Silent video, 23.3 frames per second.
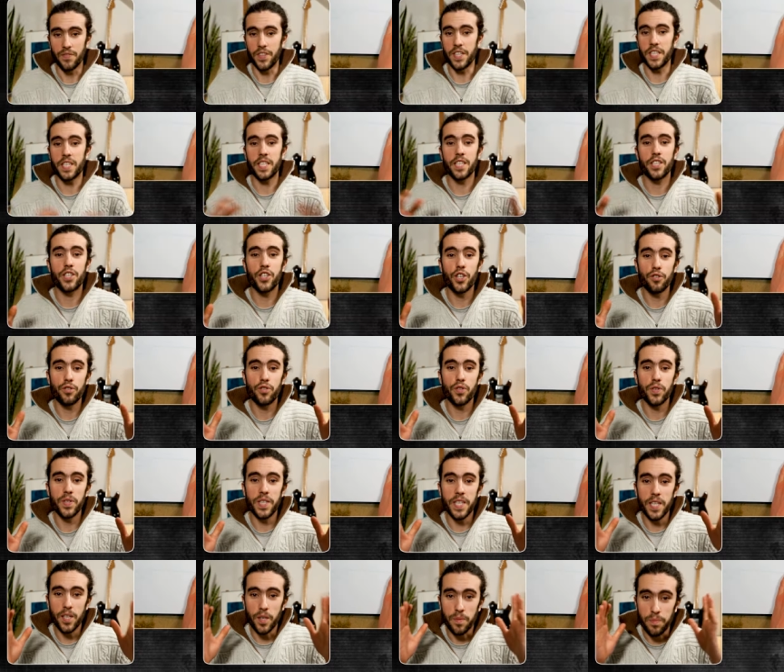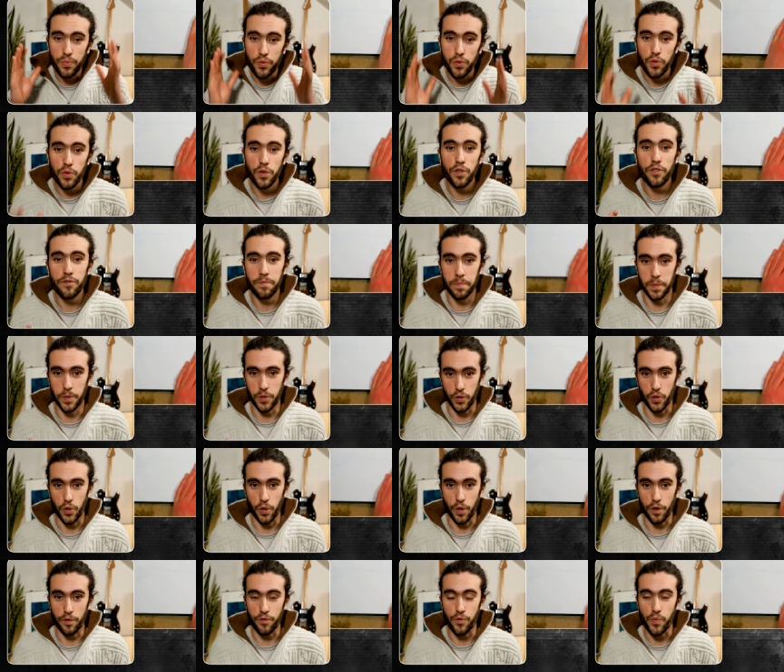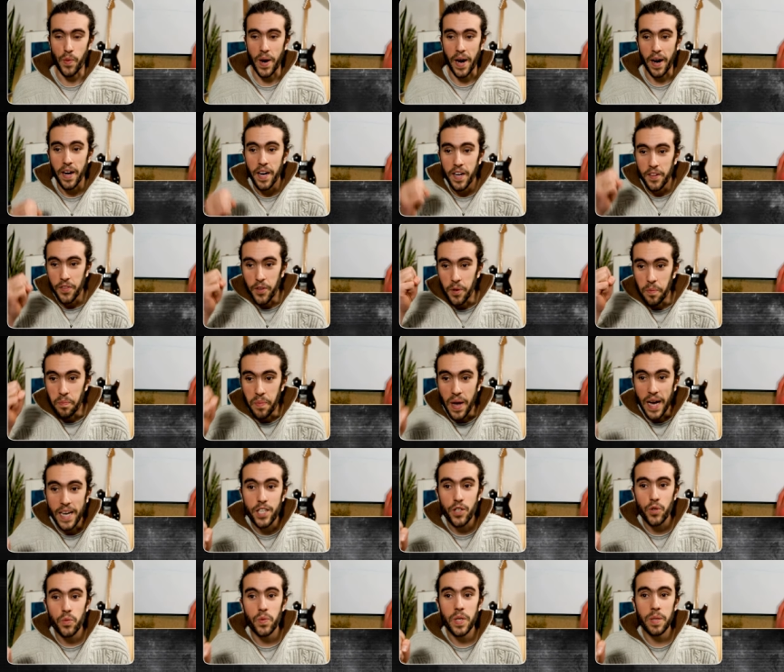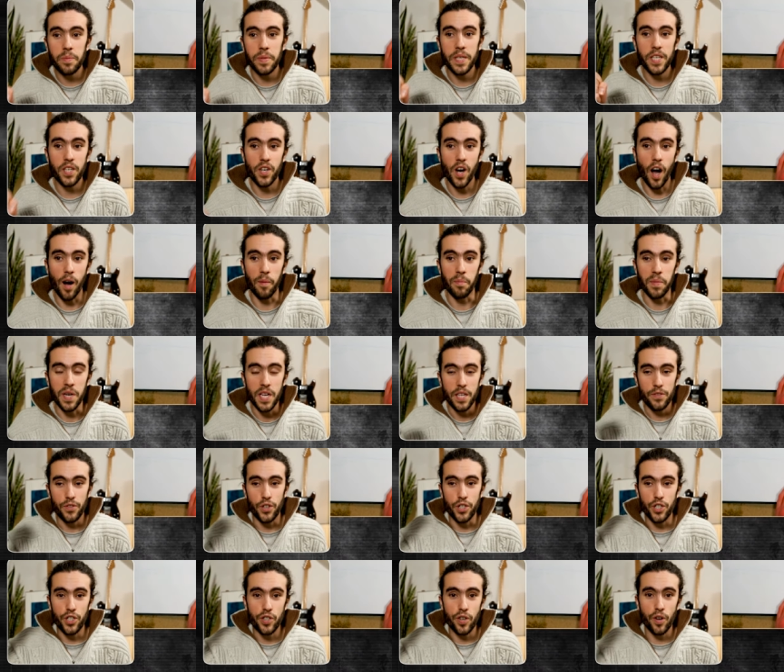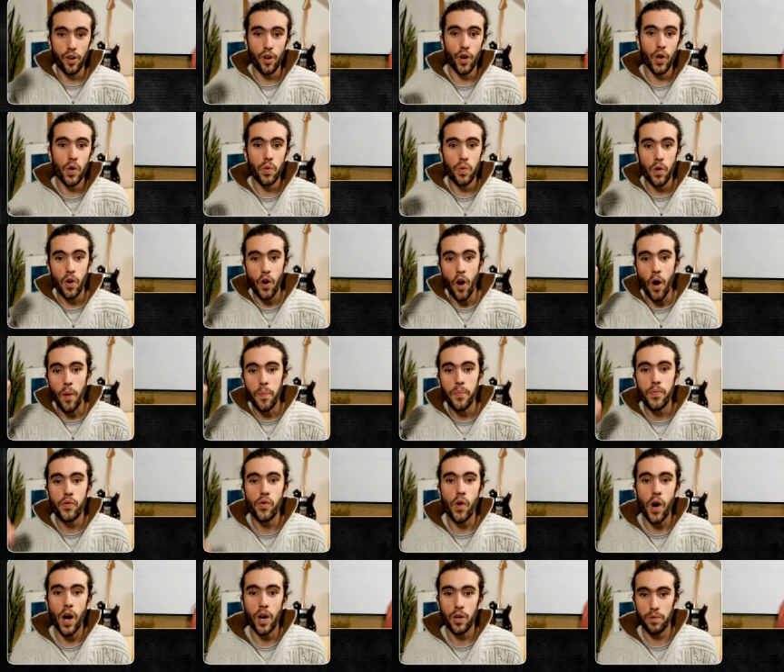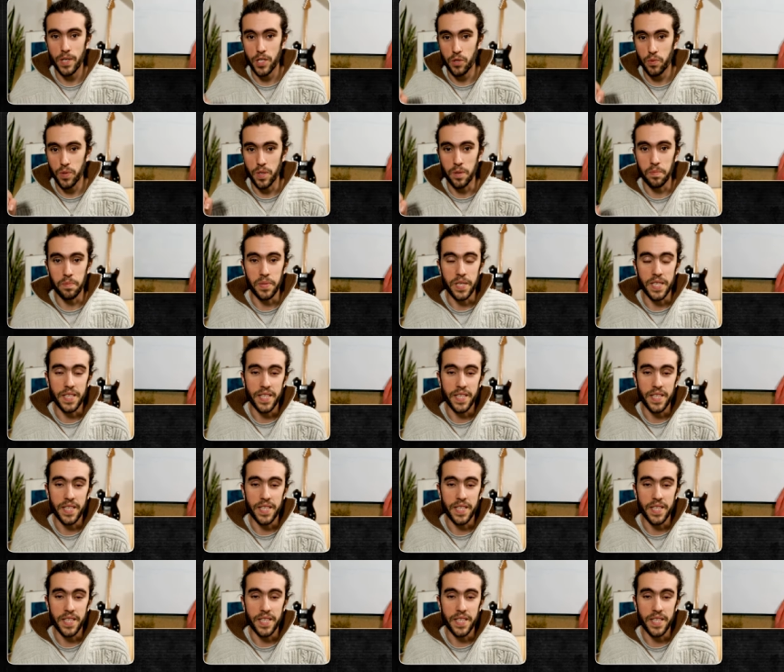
This is due to the improvement curve, where the better we become, the slower our progress will be.